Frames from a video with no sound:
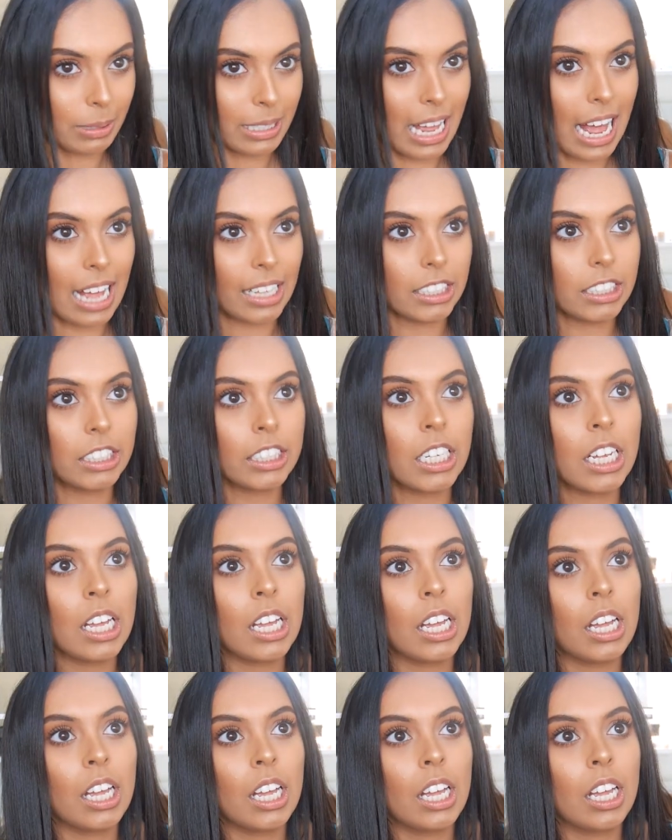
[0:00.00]
obsessed
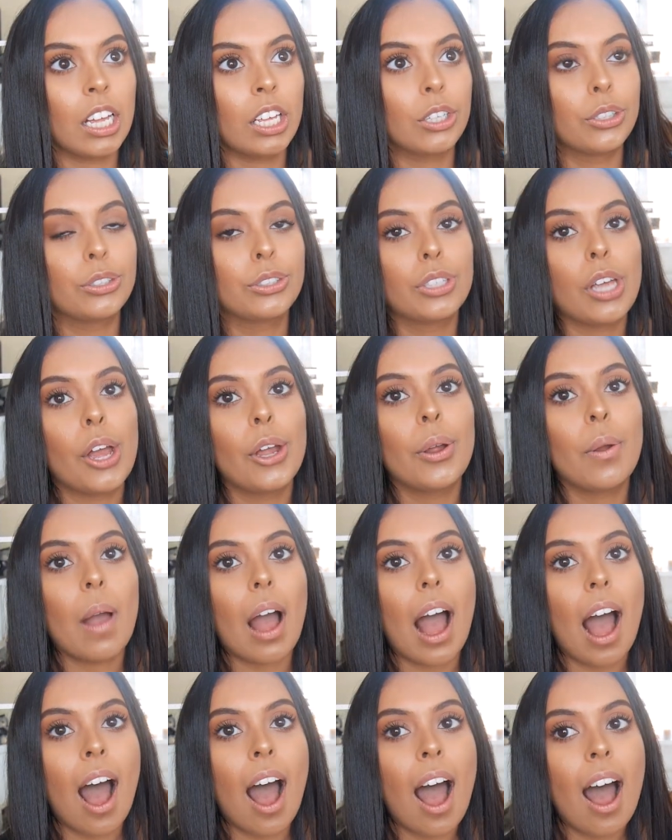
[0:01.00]
so
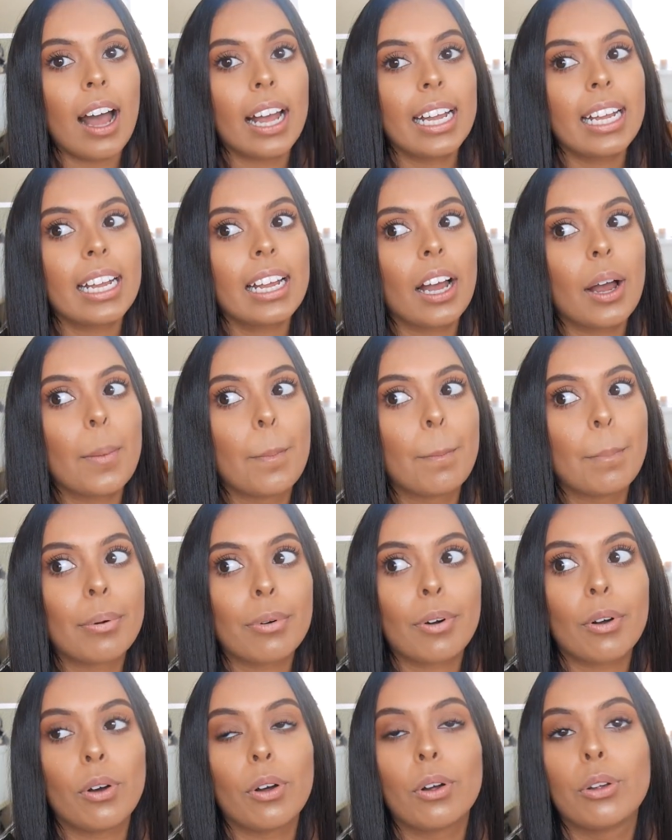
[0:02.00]
I
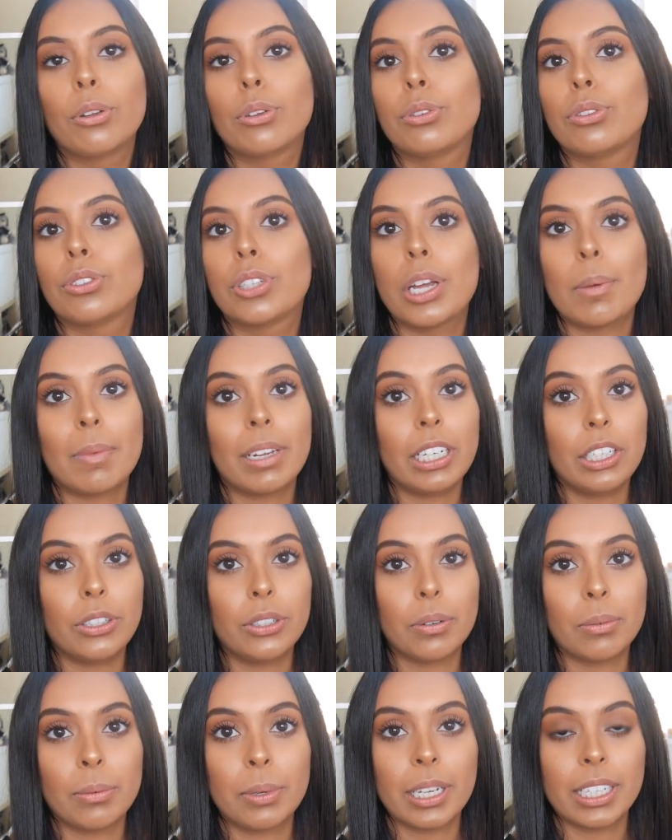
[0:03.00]
brought so many
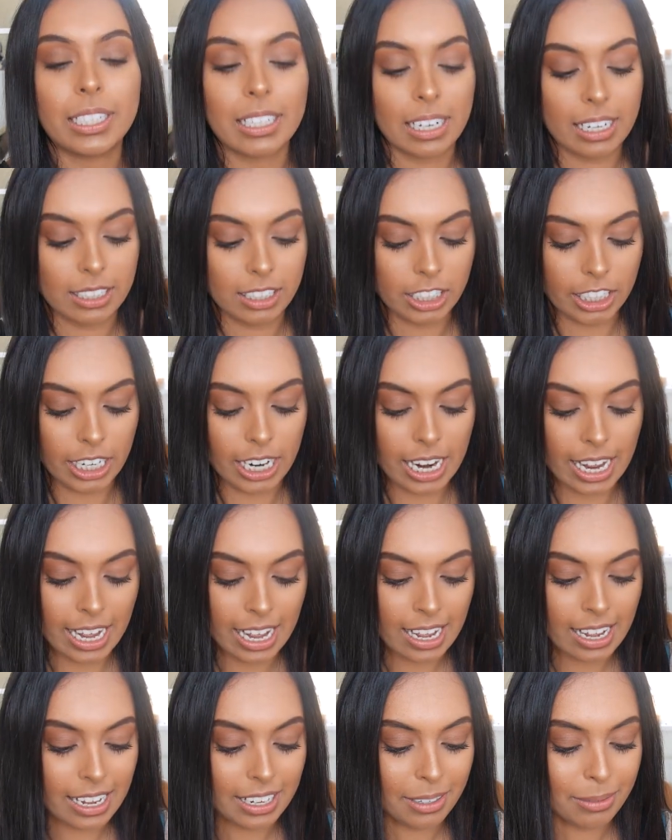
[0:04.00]
jumpers last year
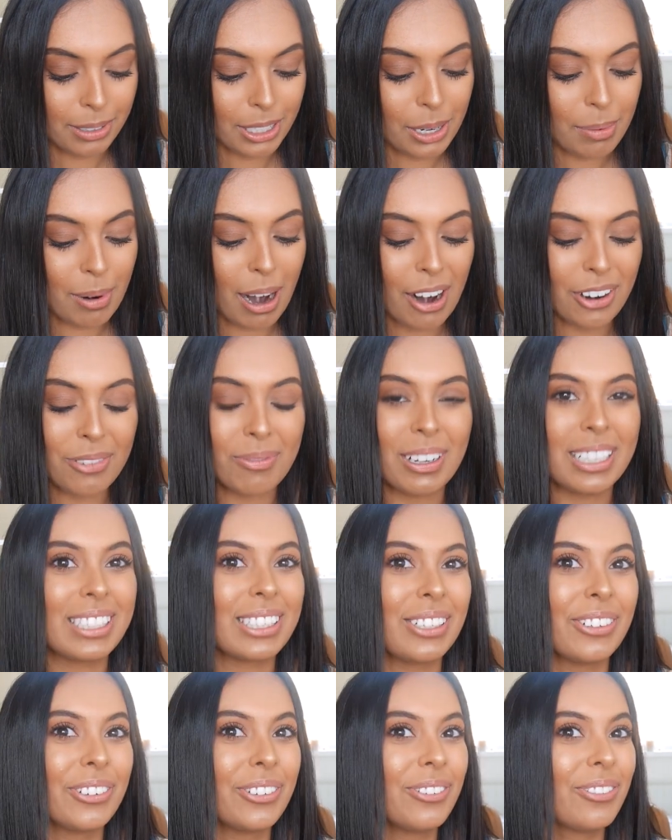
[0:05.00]
and I'm so proud of
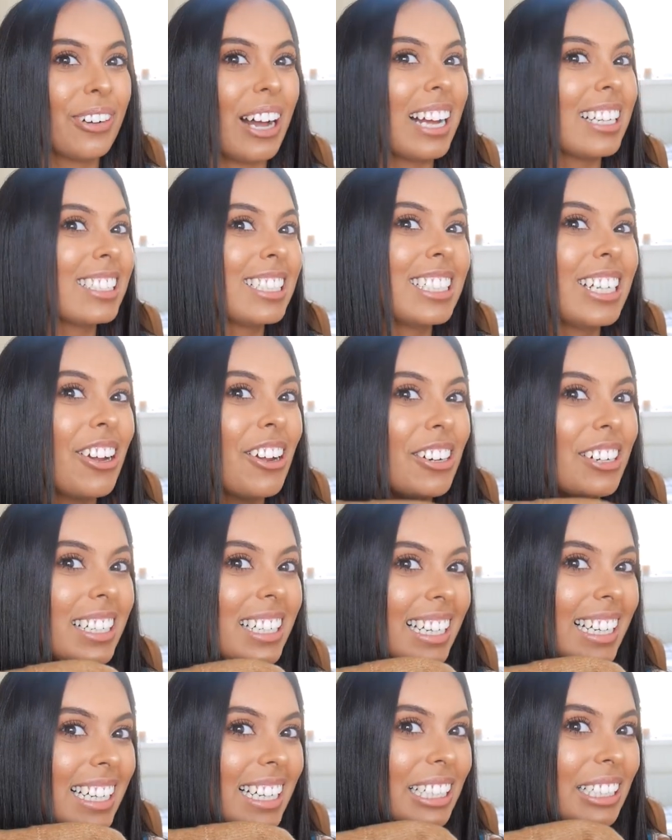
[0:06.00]
myself for actually
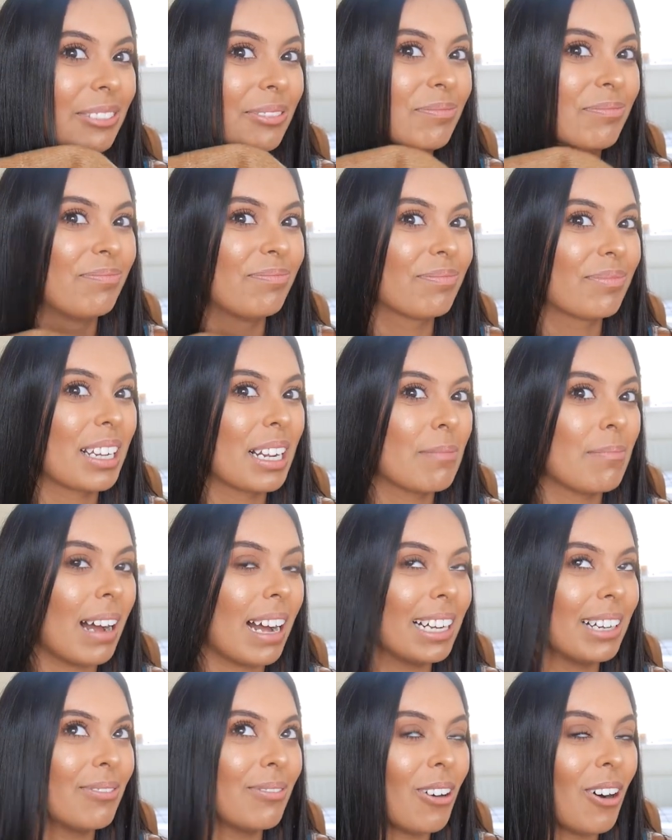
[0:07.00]
only
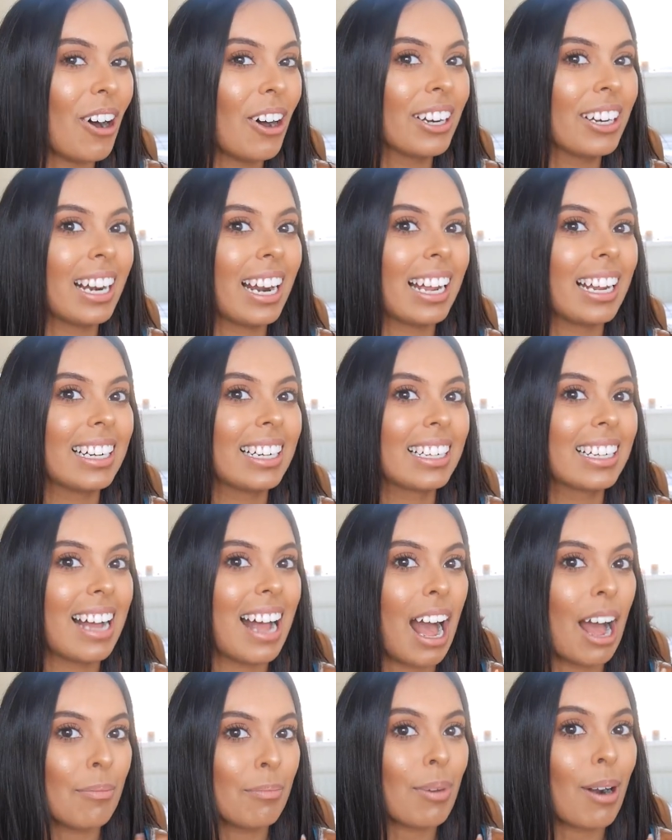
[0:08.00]
buying one like
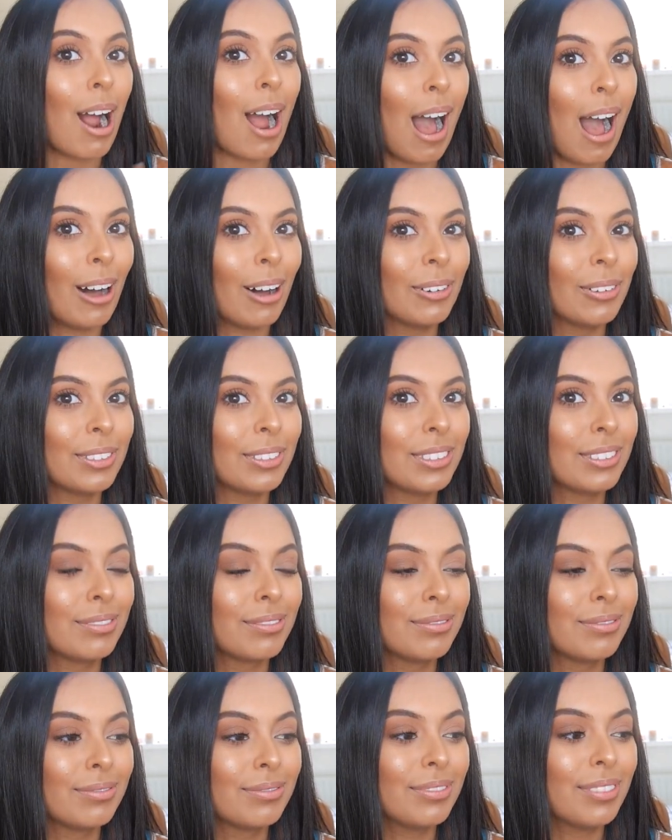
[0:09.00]
I'm proud.
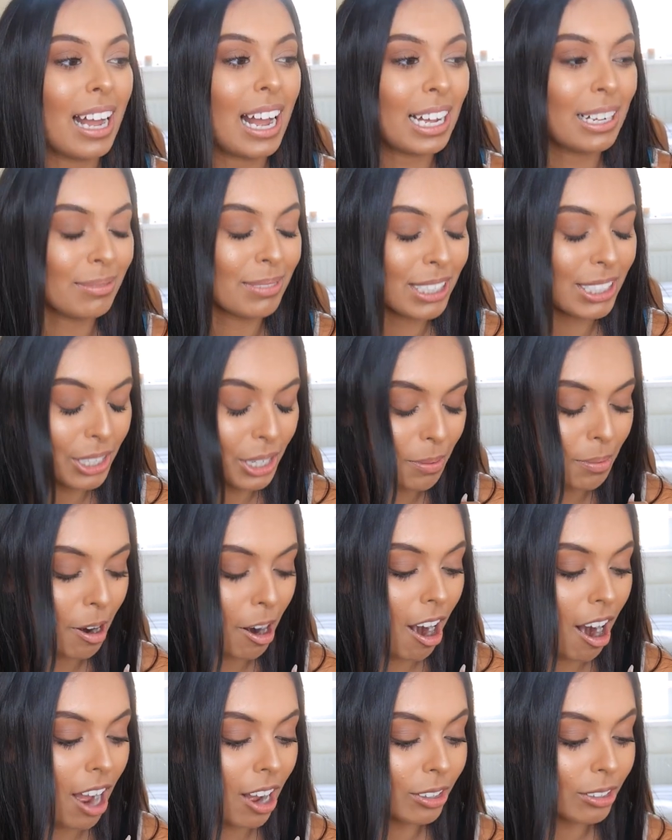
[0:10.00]
I'm so
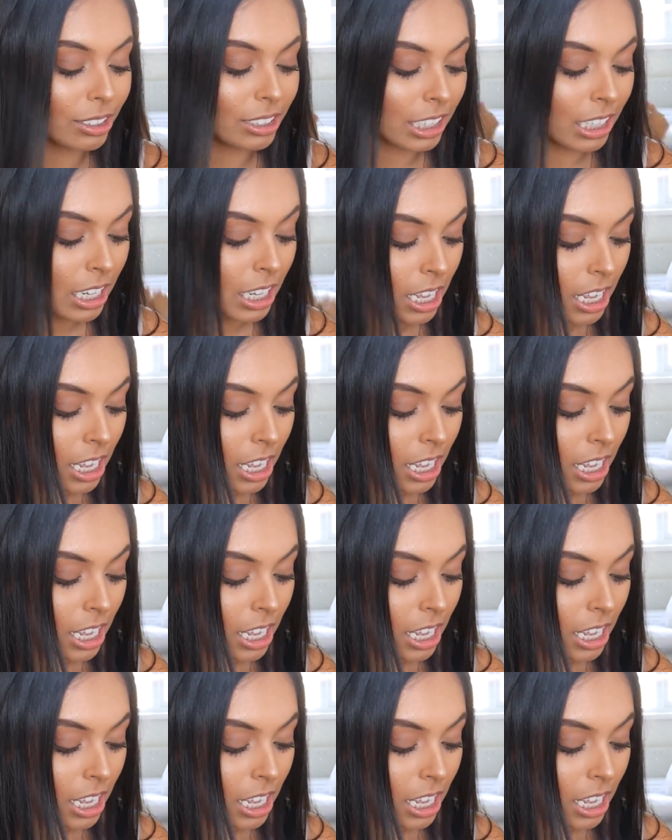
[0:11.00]
proud.